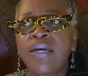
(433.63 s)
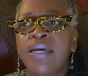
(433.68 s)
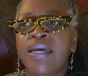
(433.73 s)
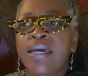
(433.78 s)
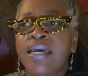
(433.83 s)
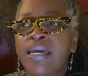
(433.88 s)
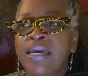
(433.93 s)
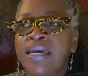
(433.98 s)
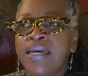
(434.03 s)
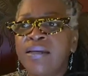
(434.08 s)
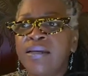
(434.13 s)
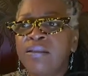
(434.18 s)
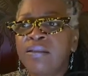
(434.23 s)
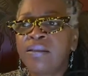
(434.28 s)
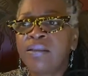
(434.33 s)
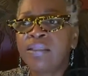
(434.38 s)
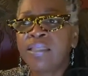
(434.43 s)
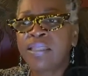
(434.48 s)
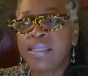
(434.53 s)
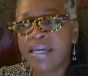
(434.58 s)

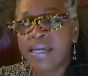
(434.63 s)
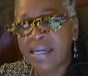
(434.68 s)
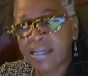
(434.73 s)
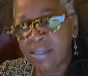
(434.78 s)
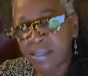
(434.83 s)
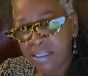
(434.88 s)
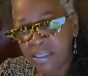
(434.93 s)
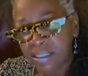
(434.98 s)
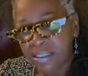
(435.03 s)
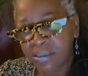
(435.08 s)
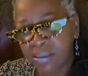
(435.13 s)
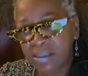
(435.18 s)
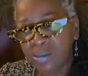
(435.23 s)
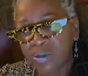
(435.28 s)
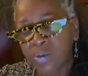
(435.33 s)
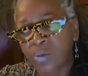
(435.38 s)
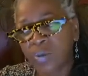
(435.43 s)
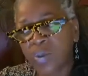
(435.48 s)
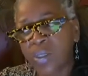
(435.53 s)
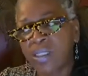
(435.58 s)
And that is
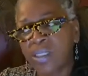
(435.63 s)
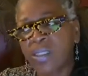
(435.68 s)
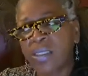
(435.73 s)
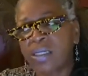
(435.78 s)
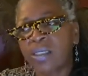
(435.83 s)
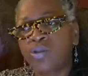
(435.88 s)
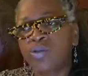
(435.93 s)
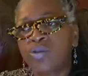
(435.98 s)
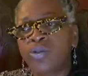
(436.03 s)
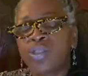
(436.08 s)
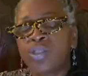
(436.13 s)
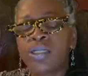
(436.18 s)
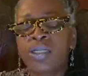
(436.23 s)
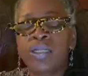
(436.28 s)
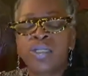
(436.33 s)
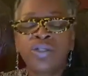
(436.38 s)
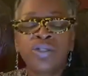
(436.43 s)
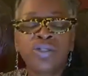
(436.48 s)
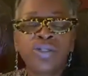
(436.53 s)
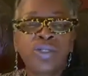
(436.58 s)
what they use to
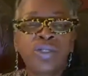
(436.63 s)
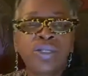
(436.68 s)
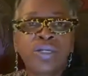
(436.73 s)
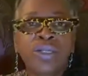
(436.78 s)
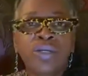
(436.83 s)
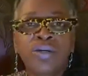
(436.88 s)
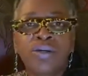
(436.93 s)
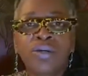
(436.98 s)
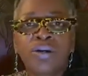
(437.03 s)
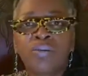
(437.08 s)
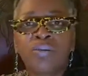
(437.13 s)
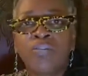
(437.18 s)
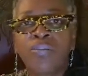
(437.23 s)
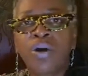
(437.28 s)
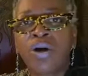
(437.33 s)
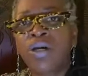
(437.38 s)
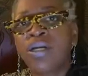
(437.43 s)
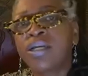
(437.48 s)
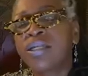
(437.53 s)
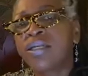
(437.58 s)
engineer a
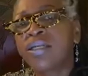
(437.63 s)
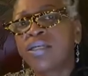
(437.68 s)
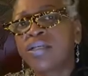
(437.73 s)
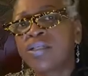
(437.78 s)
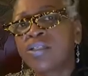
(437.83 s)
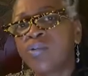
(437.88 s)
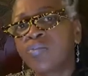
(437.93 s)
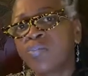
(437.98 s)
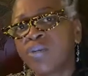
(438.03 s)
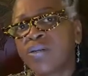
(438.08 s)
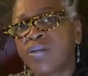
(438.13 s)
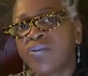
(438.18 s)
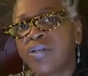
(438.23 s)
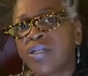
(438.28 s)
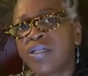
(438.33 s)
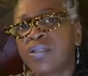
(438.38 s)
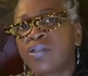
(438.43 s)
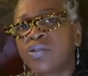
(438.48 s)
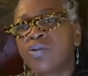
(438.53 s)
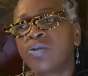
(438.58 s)
marketing
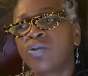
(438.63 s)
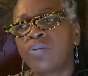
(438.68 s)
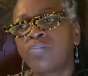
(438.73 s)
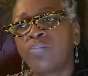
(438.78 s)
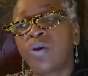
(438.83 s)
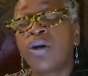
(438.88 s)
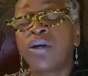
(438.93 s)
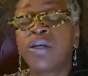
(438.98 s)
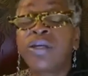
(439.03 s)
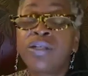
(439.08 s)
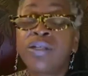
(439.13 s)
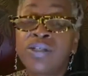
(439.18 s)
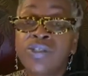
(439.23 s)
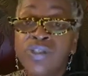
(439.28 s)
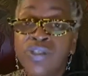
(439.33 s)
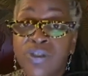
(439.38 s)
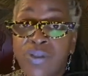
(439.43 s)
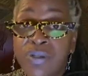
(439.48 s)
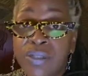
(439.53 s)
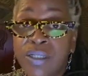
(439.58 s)
experience or a marketing
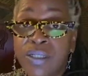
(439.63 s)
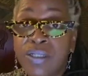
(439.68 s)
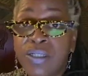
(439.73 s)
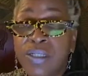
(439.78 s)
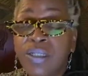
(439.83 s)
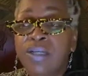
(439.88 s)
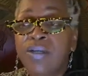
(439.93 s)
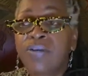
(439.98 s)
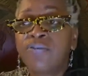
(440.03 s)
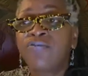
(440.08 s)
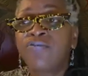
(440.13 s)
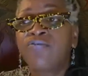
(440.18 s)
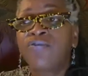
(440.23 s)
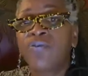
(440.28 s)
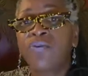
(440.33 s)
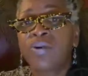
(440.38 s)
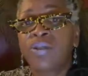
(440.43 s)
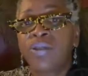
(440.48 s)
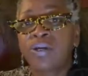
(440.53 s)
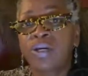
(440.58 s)
journey
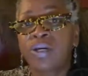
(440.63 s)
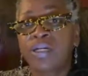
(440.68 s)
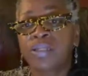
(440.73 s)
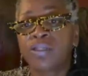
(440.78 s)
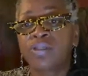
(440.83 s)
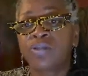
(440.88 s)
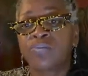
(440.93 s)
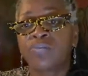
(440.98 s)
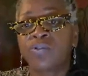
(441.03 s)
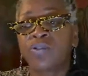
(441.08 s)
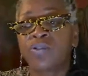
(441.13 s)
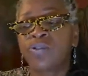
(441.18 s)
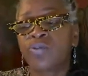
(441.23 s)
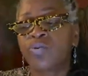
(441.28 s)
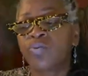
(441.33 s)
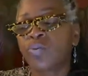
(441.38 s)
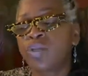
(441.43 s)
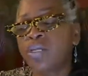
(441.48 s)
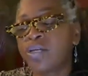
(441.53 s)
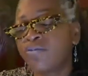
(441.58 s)
for the customer. So
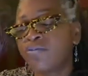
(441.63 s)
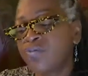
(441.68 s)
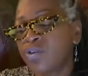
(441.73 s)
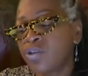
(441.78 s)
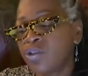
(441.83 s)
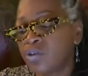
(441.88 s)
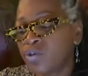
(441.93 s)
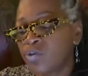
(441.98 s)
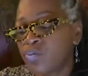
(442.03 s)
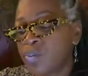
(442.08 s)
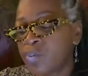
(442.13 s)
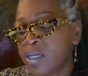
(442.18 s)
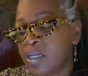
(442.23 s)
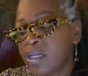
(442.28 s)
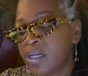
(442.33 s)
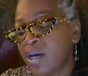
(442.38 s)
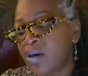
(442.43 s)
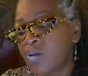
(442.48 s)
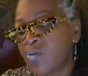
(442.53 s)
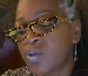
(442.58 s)
whenever you
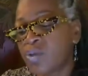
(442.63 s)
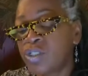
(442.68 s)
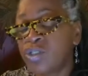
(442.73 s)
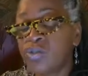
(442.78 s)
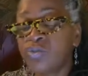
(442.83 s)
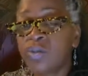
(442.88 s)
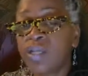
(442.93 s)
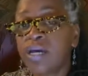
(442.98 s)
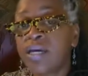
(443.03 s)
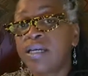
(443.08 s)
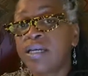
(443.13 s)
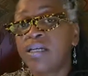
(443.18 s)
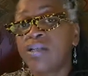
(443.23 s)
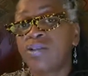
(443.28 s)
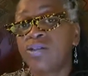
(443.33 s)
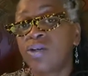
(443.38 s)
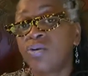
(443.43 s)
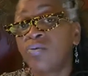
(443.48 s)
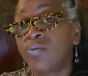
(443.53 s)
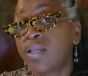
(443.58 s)
pick out what you like
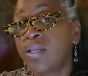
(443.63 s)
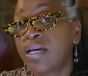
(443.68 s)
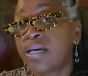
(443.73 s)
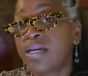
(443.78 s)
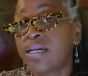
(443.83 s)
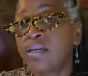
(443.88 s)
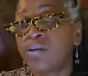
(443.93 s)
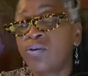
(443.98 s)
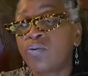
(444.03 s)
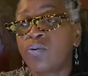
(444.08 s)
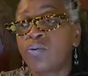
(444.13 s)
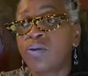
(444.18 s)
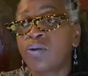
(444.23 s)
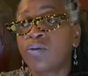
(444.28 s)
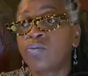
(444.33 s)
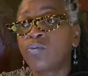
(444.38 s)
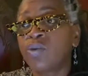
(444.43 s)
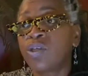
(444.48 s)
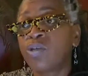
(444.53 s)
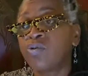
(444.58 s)
and don't like, or
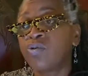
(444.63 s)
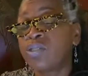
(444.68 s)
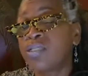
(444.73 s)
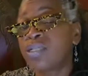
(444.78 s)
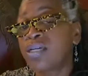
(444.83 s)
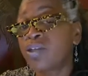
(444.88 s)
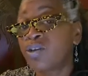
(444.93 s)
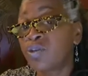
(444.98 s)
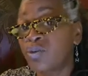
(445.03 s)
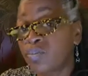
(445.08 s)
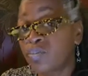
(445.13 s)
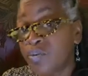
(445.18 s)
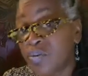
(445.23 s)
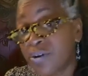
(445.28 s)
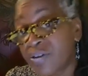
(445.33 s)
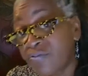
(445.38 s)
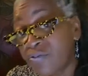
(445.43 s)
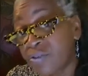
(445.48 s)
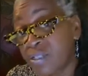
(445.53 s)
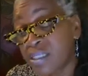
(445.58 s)
when you set your
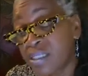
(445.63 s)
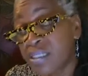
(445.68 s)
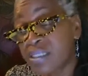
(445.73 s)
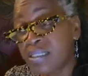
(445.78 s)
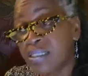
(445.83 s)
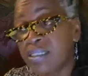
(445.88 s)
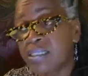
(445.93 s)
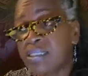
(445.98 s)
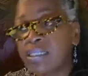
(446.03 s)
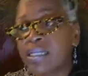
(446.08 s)
preferences,